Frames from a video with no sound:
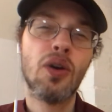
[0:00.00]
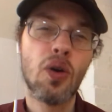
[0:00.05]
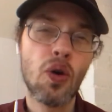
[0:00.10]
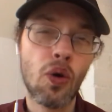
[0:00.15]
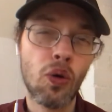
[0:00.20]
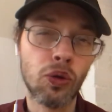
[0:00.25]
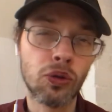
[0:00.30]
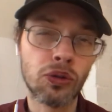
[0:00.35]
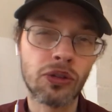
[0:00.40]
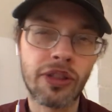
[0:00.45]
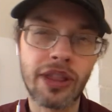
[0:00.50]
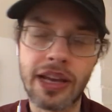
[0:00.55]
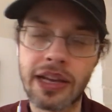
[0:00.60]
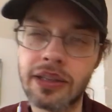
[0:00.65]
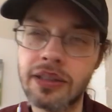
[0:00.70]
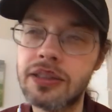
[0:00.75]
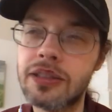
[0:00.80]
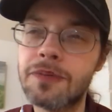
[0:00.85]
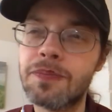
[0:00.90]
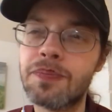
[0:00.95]
old
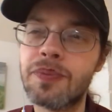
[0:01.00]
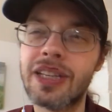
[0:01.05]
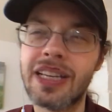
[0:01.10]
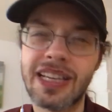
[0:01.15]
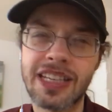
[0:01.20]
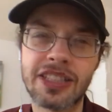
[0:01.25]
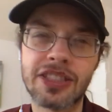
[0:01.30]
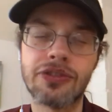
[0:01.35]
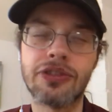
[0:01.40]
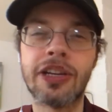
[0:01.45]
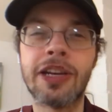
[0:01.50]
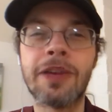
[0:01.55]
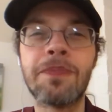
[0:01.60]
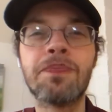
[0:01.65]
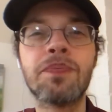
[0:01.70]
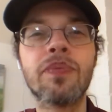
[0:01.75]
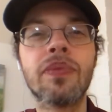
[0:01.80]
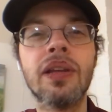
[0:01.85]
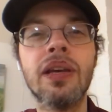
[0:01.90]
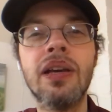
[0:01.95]
things, history,
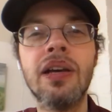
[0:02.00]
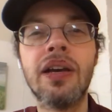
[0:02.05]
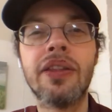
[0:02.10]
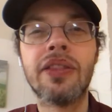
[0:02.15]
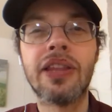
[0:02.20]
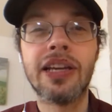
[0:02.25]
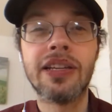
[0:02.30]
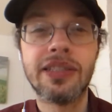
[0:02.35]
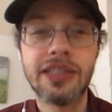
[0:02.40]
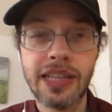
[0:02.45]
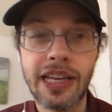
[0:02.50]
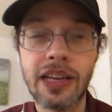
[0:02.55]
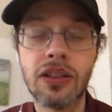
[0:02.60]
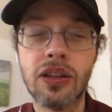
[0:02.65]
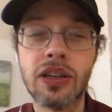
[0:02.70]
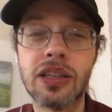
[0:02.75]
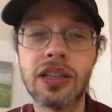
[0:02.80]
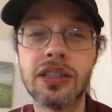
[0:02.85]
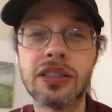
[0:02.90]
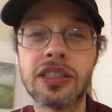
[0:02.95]
then take a
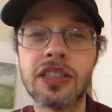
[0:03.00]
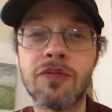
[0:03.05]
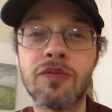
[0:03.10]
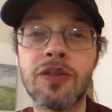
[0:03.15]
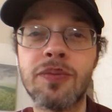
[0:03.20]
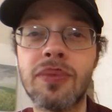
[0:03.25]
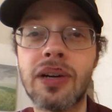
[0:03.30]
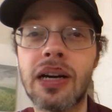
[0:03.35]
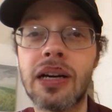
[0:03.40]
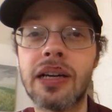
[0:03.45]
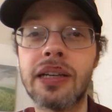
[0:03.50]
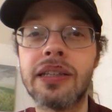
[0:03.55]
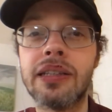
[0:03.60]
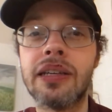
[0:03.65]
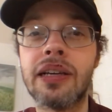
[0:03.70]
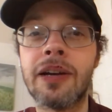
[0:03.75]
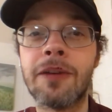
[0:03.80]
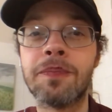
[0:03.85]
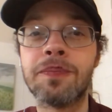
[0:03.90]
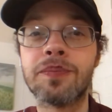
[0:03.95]
look at some of my
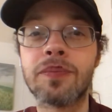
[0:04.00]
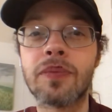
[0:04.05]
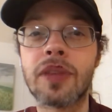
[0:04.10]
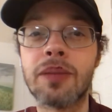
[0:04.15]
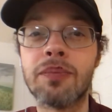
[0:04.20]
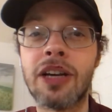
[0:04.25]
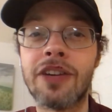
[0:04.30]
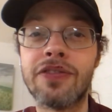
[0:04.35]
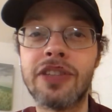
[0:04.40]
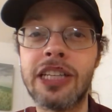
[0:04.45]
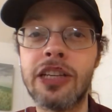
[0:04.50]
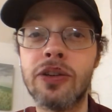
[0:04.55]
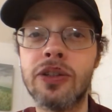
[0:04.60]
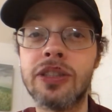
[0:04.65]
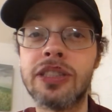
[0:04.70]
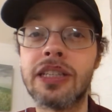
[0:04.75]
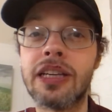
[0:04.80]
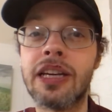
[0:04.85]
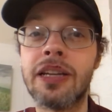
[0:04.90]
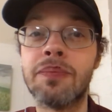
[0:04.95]
my
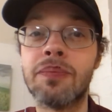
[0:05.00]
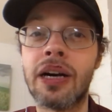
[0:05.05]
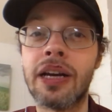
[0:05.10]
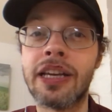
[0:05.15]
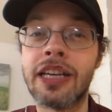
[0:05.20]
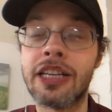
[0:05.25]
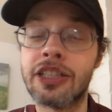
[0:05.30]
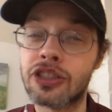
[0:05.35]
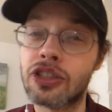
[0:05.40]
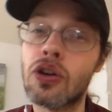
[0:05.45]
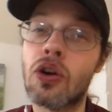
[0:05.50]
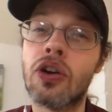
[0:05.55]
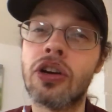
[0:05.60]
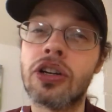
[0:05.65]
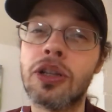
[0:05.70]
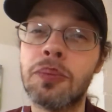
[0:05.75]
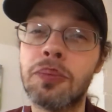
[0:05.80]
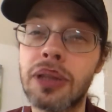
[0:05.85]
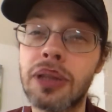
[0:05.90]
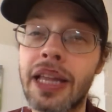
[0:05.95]
videos in my
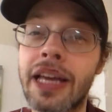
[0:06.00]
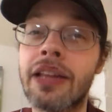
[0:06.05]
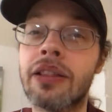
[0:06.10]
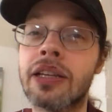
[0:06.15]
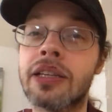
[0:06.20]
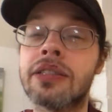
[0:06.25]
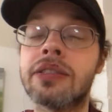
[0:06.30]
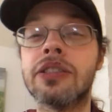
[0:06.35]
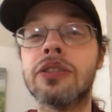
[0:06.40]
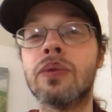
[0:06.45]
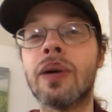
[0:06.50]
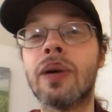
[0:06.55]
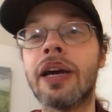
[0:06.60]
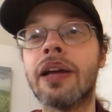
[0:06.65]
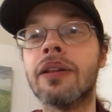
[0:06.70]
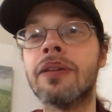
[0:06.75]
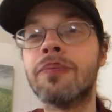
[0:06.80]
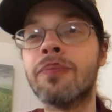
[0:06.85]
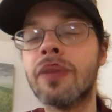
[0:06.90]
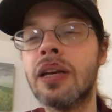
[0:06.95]
historical playlist as
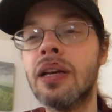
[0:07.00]
well.